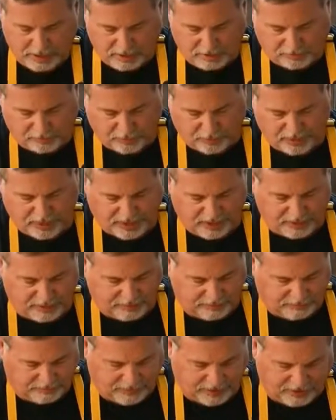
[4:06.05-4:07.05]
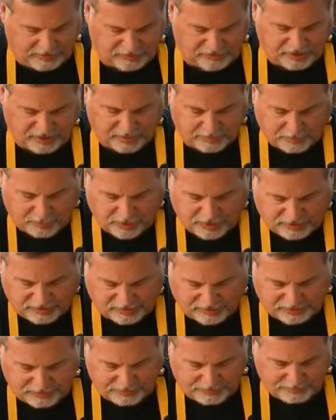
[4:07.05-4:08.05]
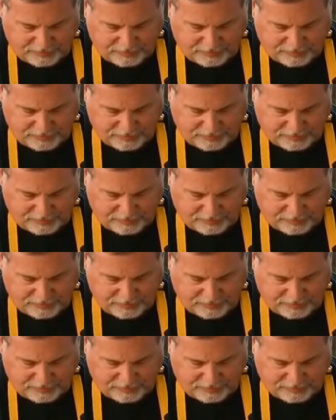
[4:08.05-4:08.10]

So again, nice chicken breasts.